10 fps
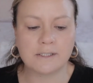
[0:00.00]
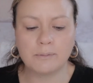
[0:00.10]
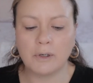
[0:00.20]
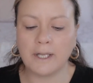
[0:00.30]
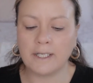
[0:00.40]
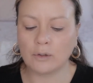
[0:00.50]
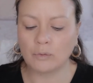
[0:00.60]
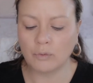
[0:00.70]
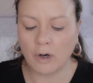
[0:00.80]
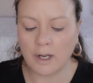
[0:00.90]
My
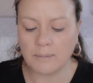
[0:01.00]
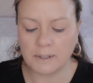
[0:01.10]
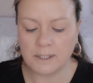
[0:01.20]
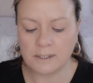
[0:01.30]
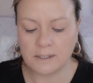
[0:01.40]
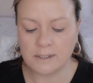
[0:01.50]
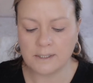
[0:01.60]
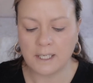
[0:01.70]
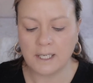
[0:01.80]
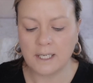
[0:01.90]
gripe is
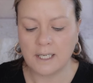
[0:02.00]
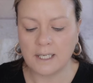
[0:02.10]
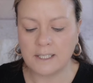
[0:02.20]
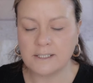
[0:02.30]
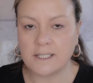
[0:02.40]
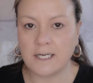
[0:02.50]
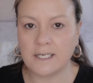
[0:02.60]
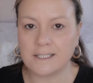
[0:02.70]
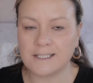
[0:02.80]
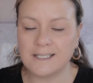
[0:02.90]
that
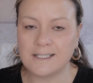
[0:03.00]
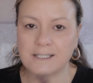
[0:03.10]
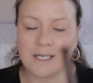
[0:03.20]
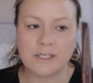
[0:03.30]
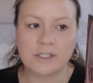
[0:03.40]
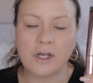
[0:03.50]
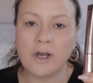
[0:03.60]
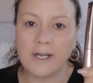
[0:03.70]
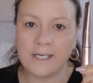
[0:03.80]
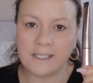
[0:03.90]
it is a
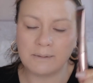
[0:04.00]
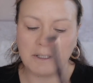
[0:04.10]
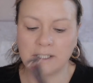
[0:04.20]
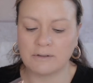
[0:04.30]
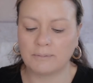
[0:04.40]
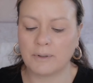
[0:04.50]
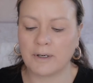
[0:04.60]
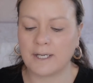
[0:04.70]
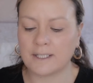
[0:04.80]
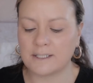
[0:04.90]
tiny amount of
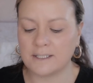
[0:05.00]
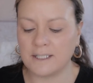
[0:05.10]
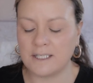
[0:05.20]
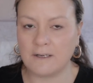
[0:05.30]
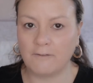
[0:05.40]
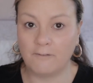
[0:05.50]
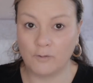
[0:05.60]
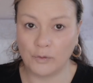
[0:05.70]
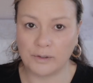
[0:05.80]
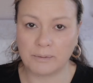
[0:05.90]
product in here
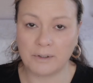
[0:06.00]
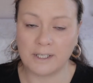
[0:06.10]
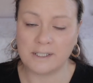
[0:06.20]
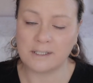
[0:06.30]
for the price.